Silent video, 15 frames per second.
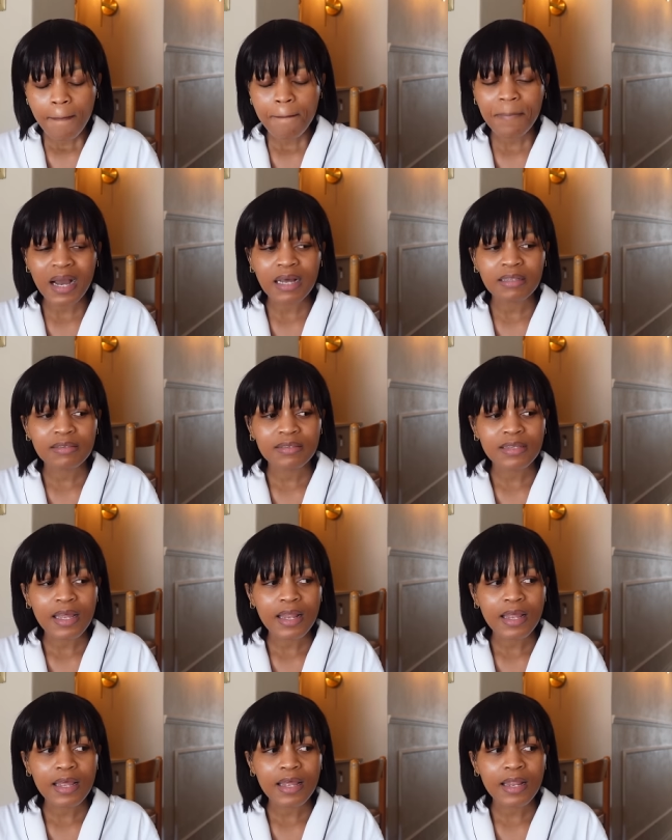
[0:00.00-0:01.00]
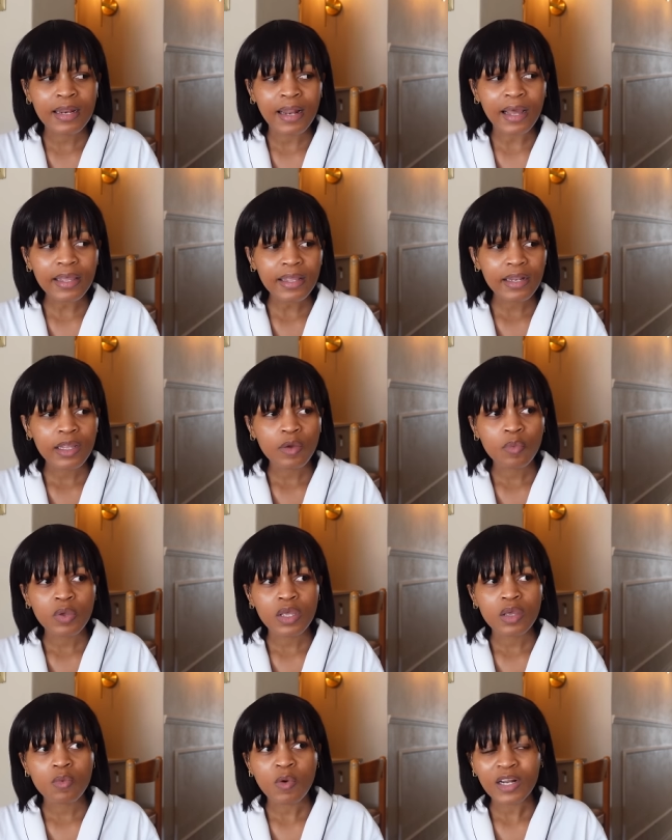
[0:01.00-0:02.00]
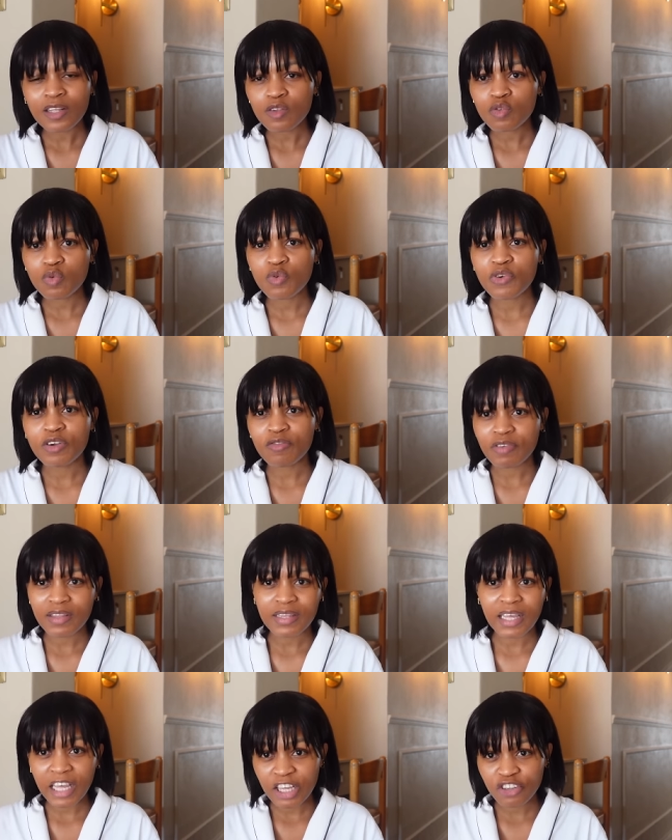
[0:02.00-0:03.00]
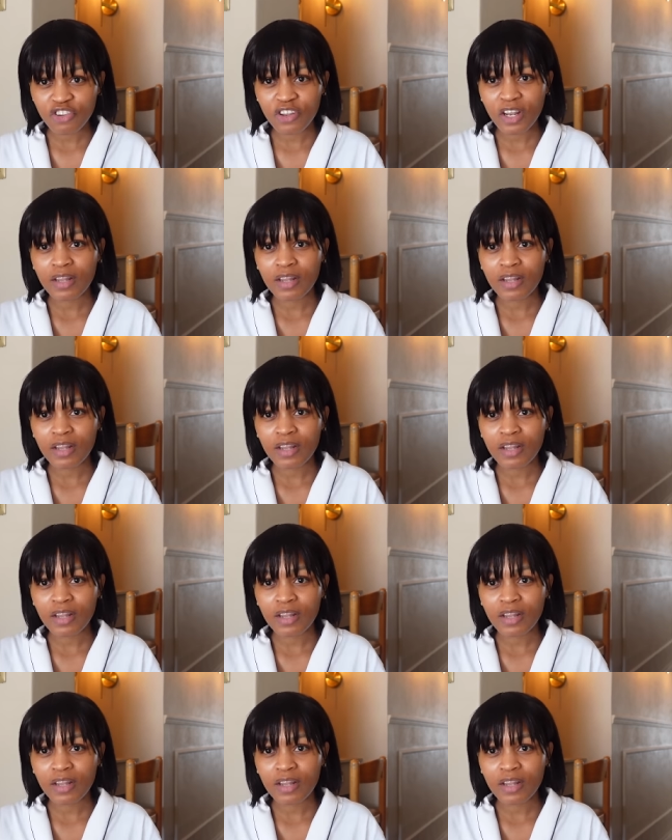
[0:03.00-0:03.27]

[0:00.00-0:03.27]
but luckily we wanted to renovate the kitchen